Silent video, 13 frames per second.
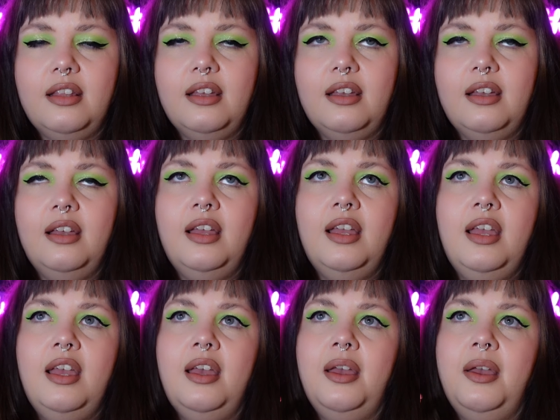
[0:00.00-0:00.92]
uh,
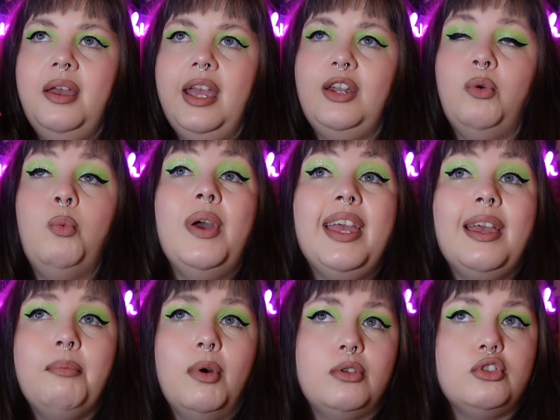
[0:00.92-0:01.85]
in a way,
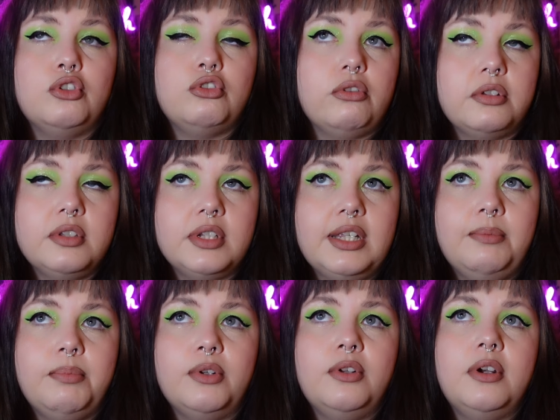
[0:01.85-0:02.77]
a monstrosity,
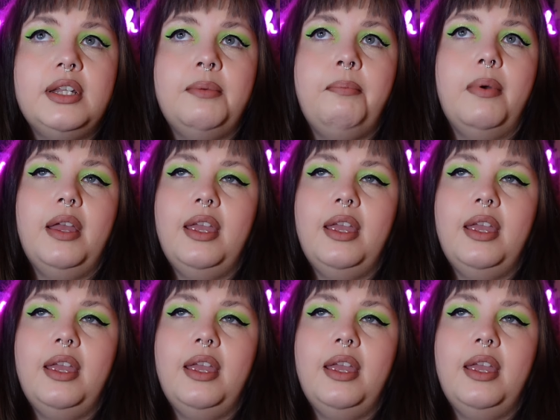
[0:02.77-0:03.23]
but not in a.